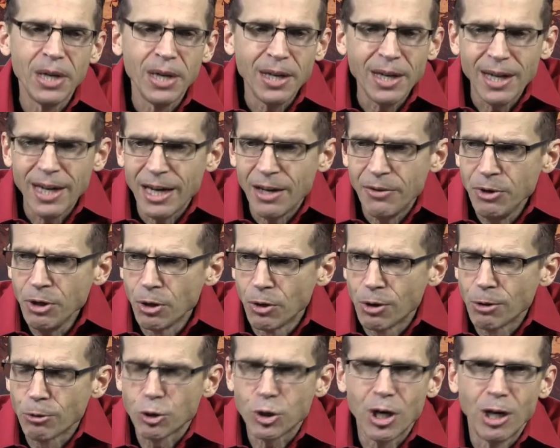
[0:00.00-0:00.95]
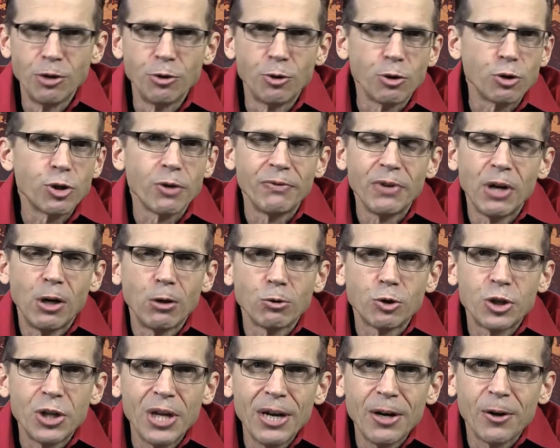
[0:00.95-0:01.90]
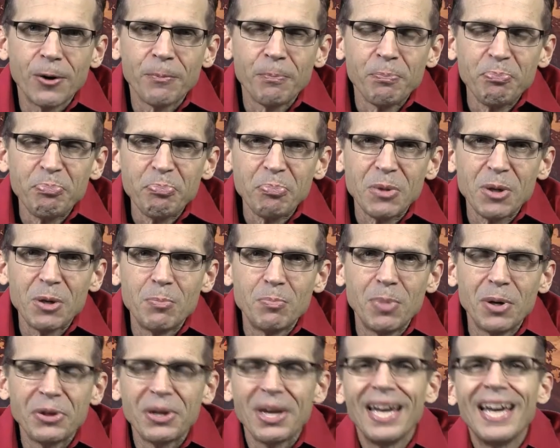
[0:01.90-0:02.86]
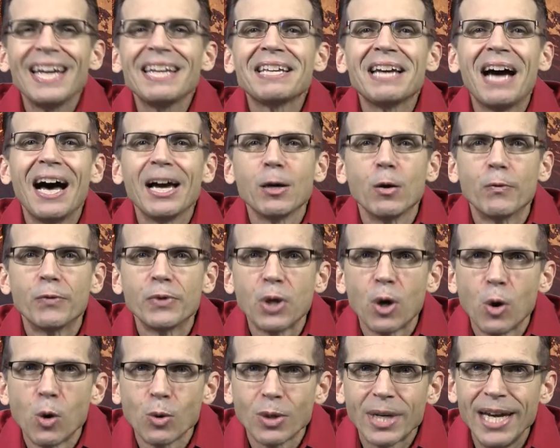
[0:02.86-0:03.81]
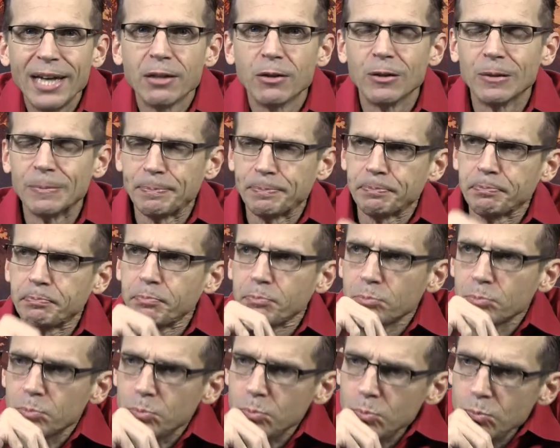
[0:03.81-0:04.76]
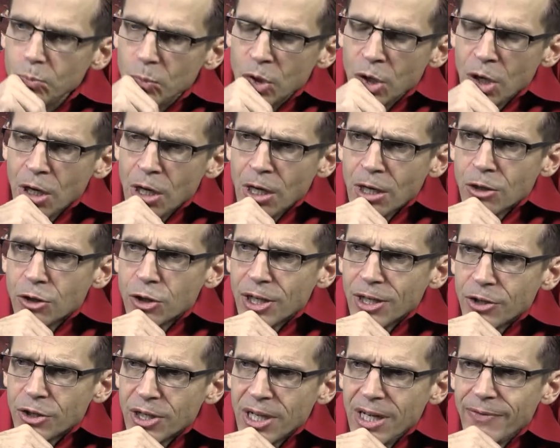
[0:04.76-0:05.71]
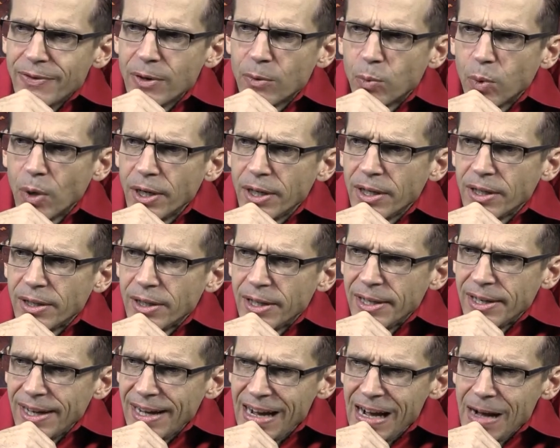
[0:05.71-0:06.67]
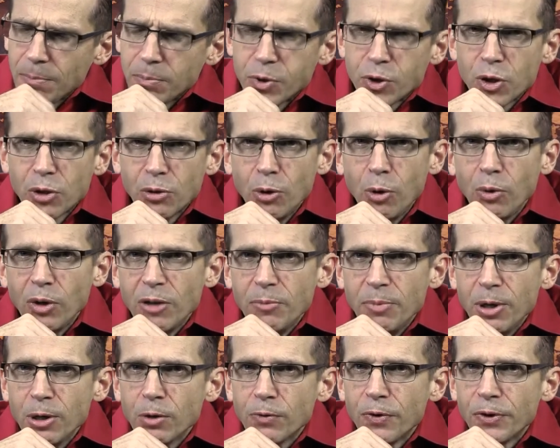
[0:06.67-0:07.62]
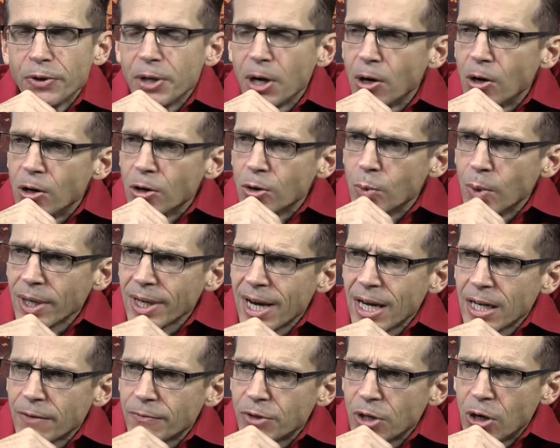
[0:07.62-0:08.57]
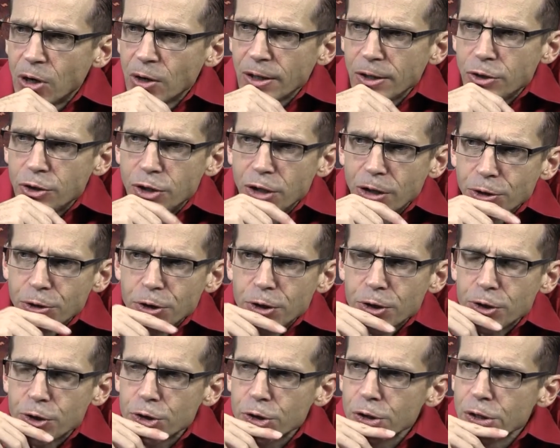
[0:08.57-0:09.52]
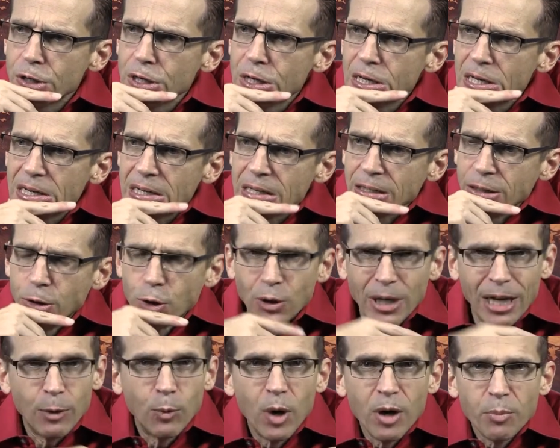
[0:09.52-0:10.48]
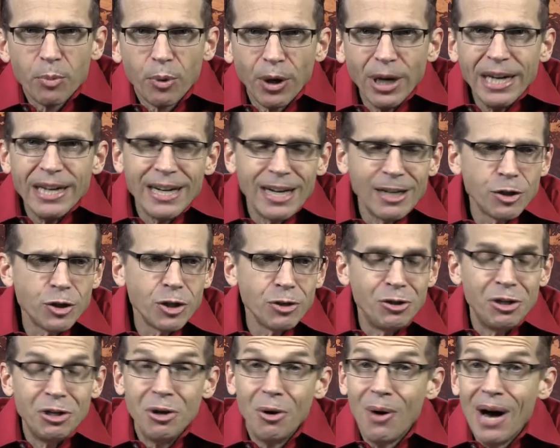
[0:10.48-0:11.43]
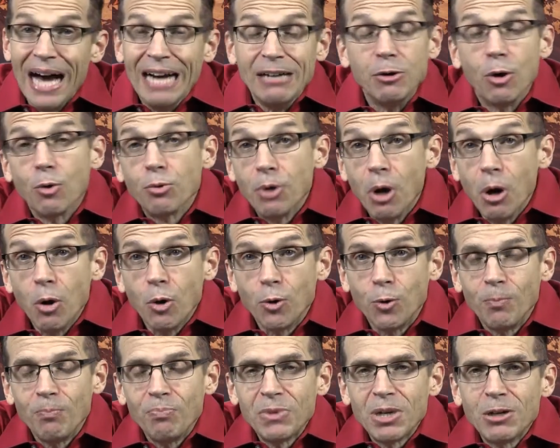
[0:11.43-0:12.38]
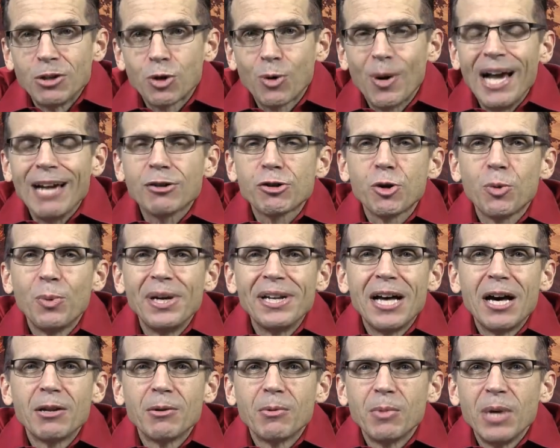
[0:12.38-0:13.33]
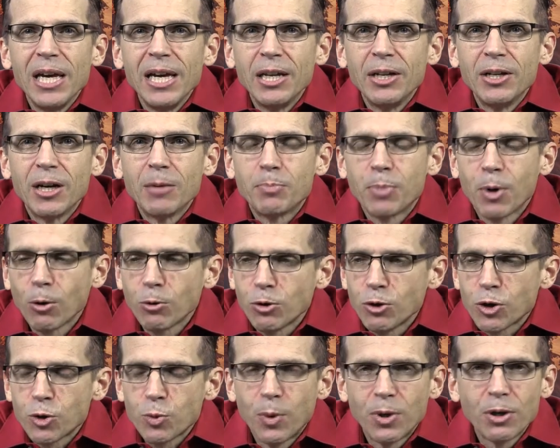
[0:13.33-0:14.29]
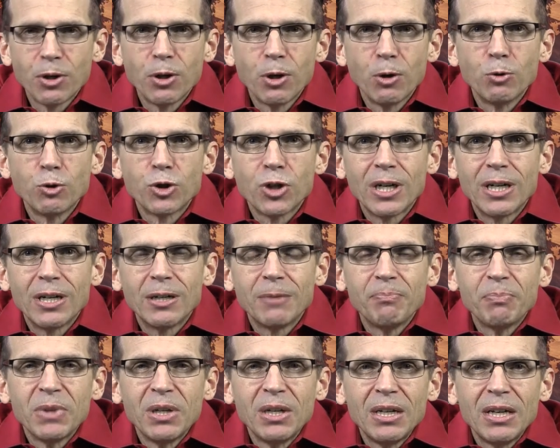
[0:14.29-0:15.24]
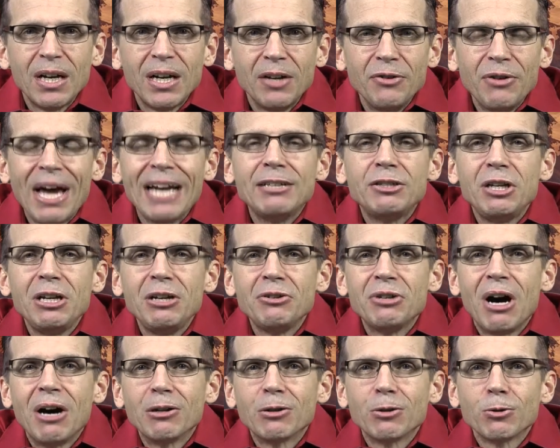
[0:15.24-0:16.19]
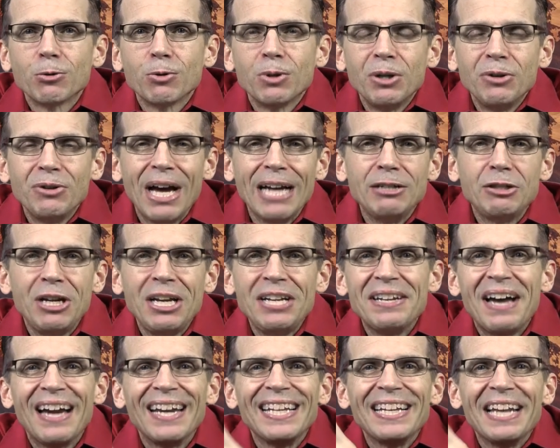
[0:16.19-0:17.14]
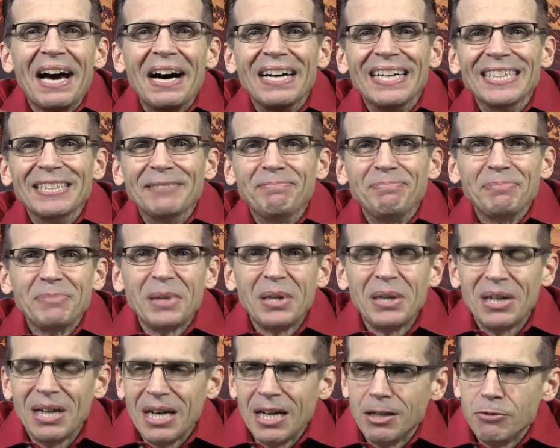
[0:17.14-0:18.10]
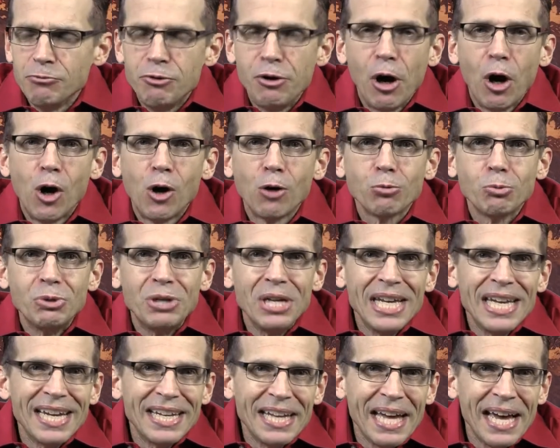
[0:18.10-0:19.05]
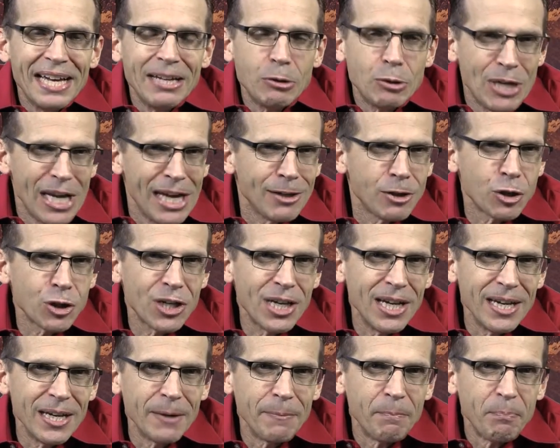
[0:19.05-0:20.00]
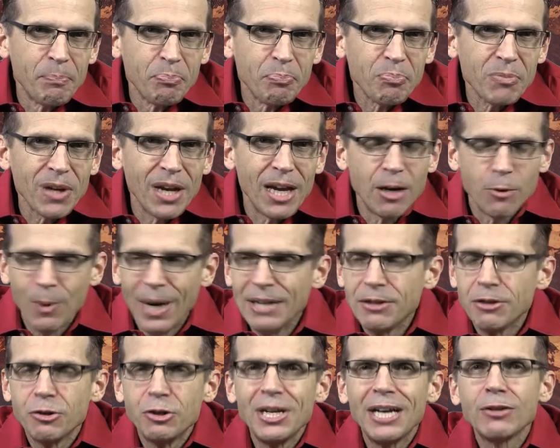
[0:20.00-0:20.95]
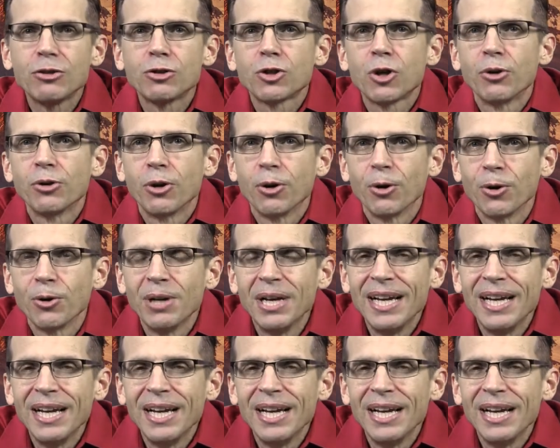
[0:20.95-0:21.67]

And, you know, there's hundreds of dogs there. But the head guy over the whole kennel said, Steven, what an absolutely beautiful dog. What kind of dog is Duchess? You know, like what breed? I said, You know, I don't know. So I actually went out and uh, purchased one of those uh, uh, $19, $19.99 uh, dog DNA test kit and ran the test on her.